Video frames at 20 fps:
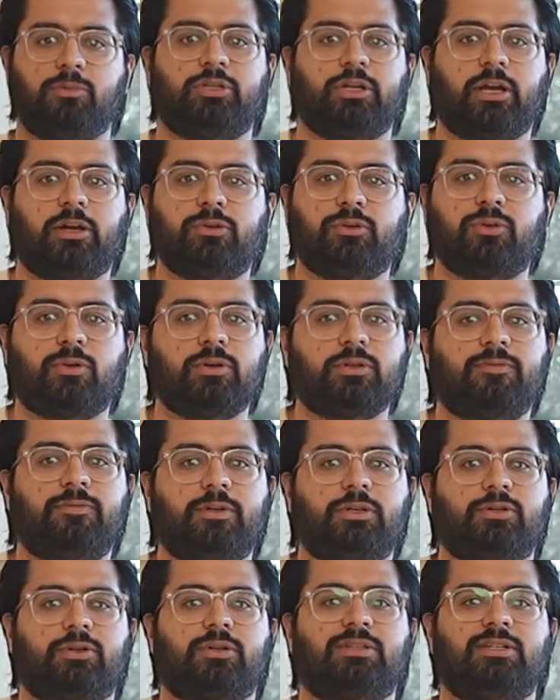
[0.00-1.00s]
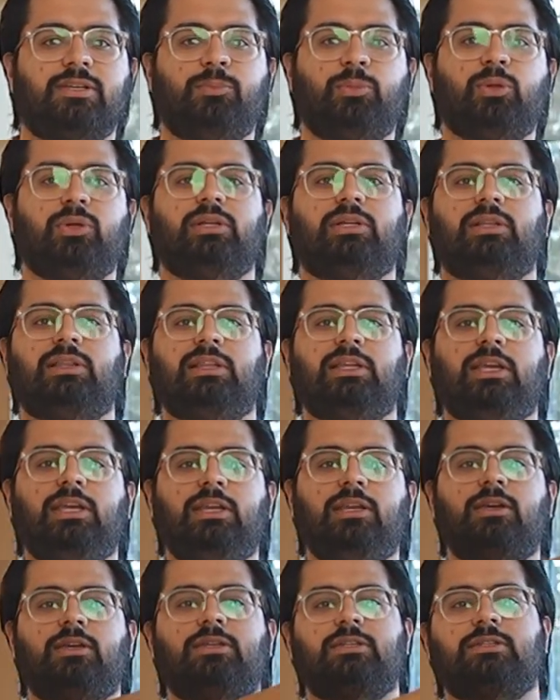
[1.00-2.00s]
Shaker doors feature a simple and
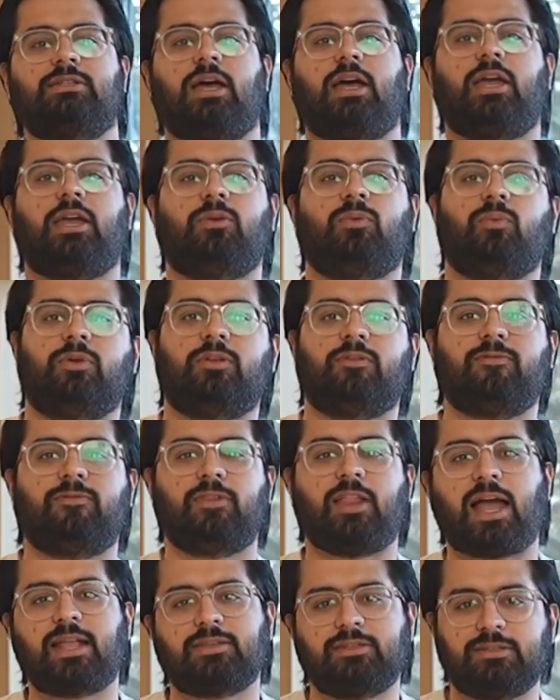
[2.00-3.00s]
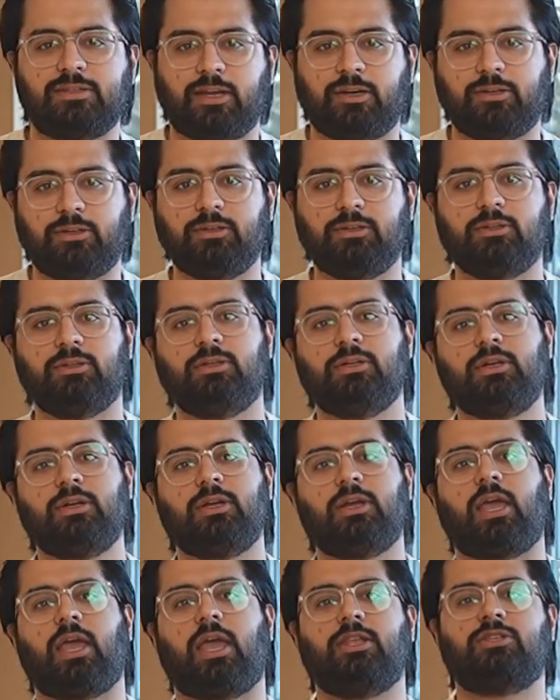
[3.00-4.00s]
clean design with a flat center
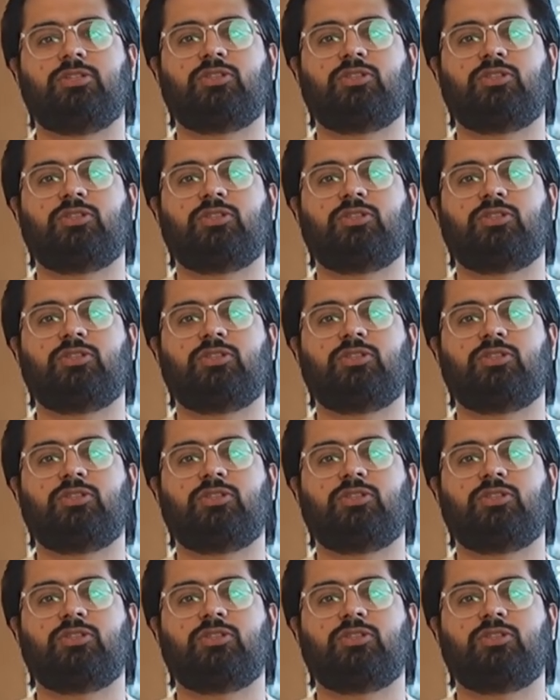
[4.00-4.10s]
and